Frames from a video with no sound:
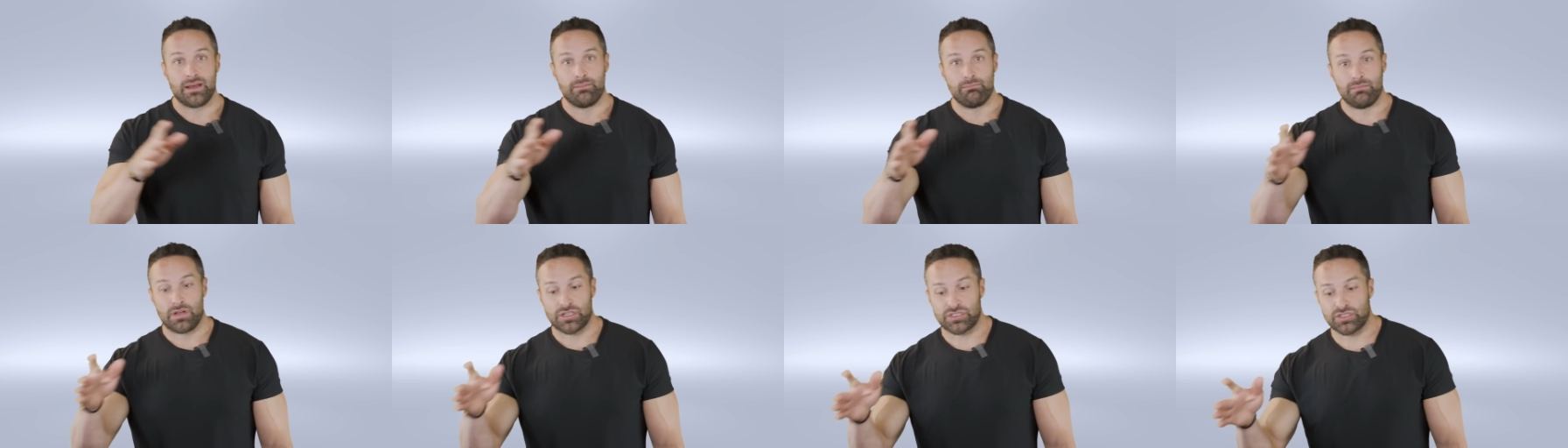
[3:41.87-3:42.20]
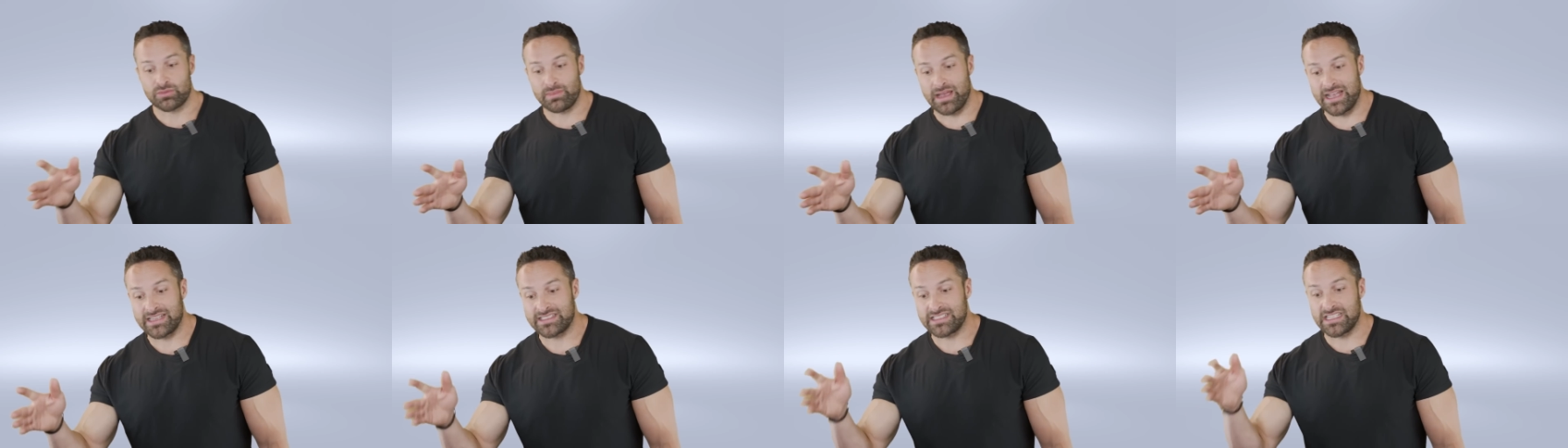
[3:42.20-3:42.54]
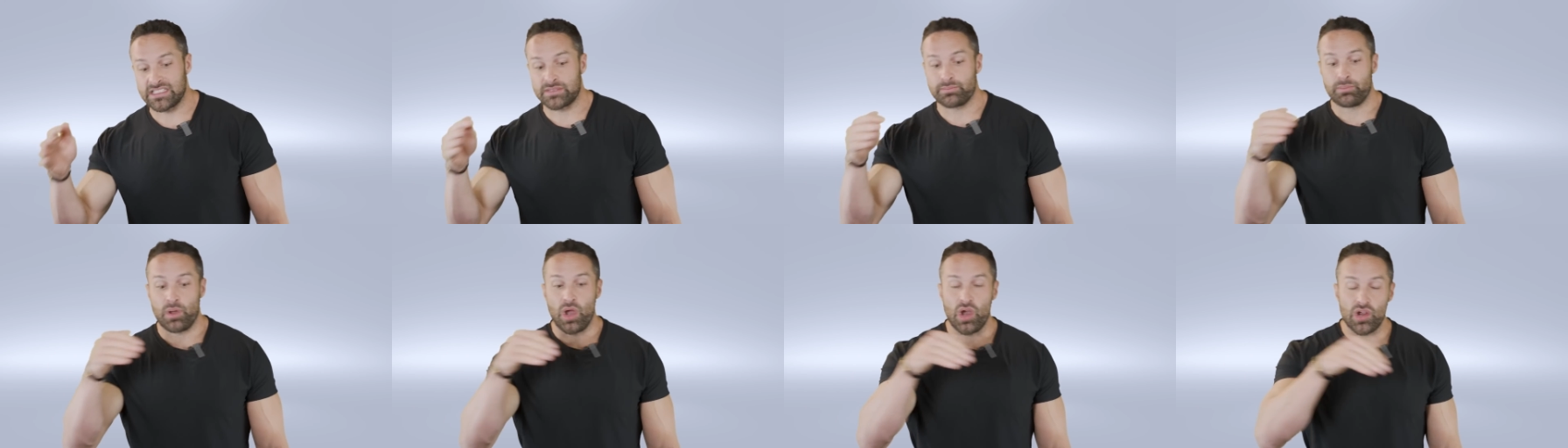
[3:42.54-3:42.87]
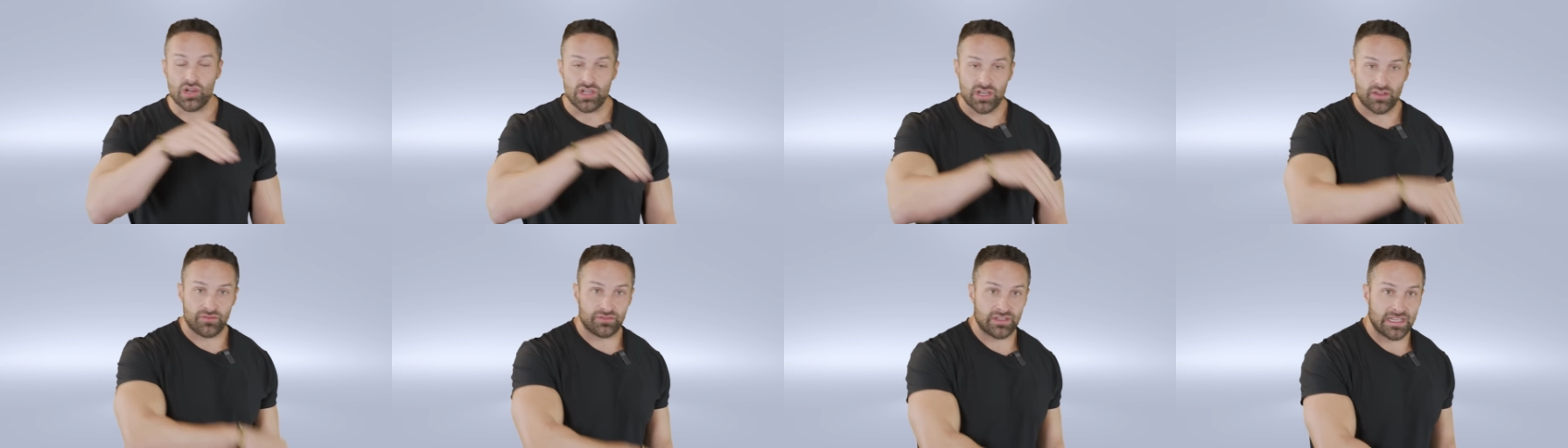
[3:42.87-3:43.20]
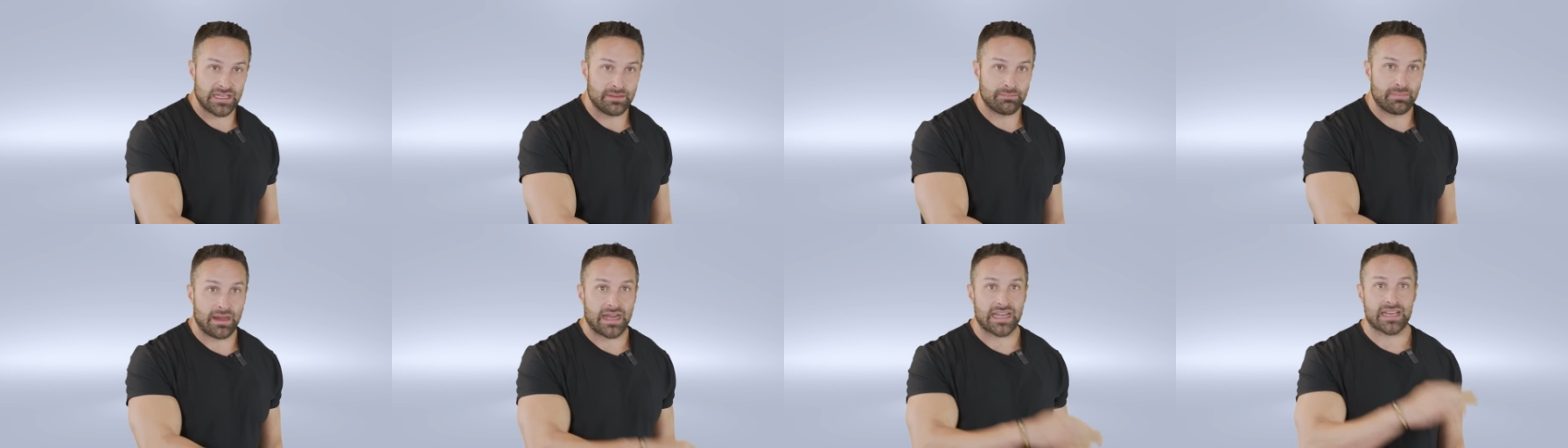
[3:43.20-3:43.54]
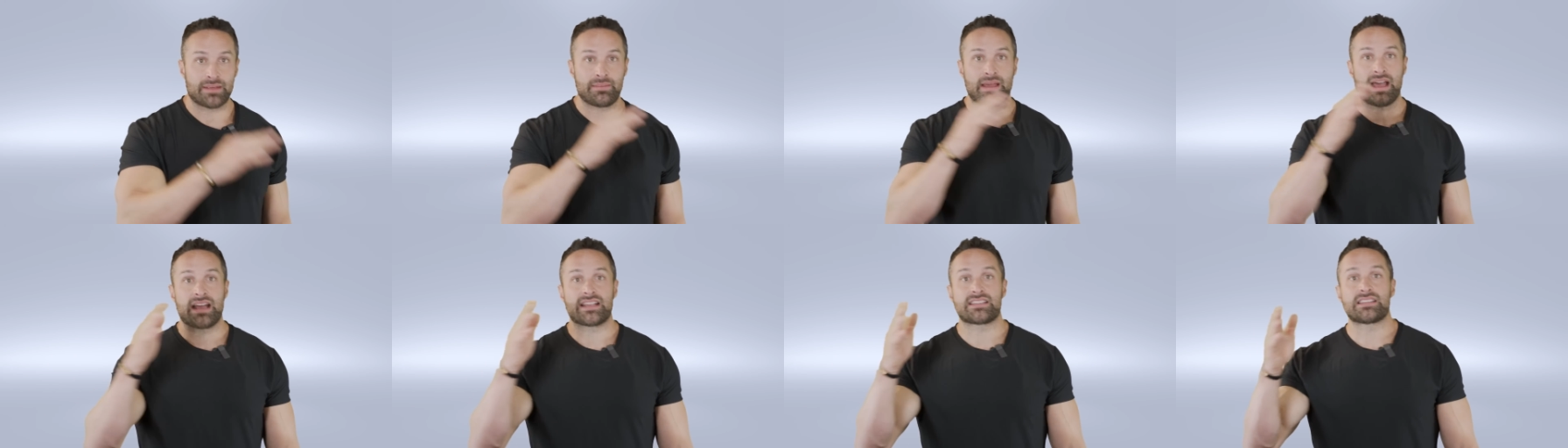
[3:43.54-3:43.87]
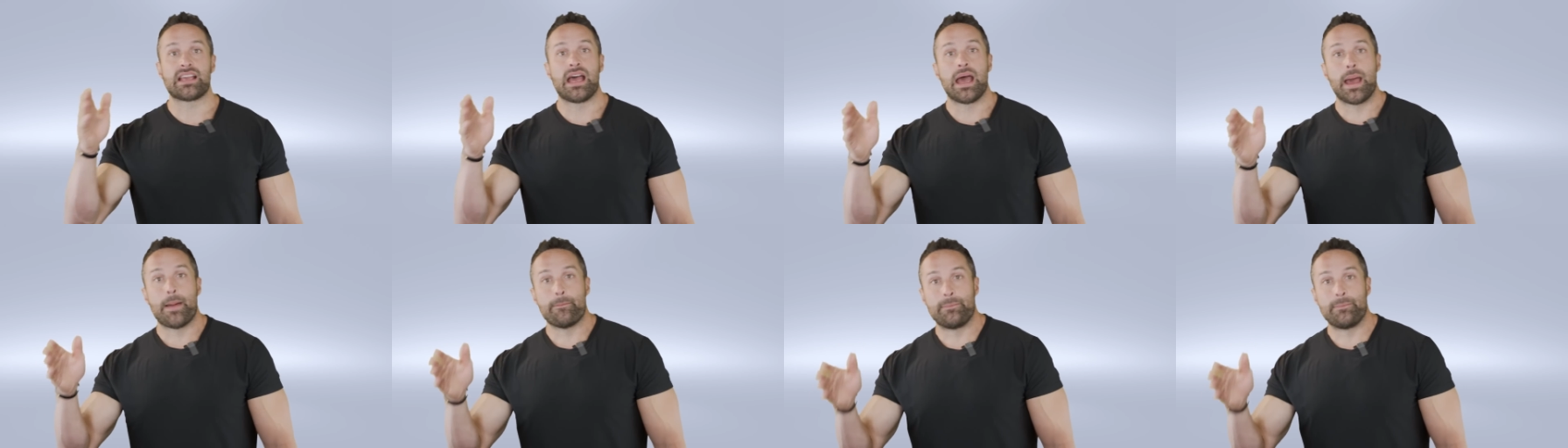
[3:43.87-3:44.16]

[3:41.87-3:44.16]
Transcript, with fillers: Muscle mass is part of lean body mass,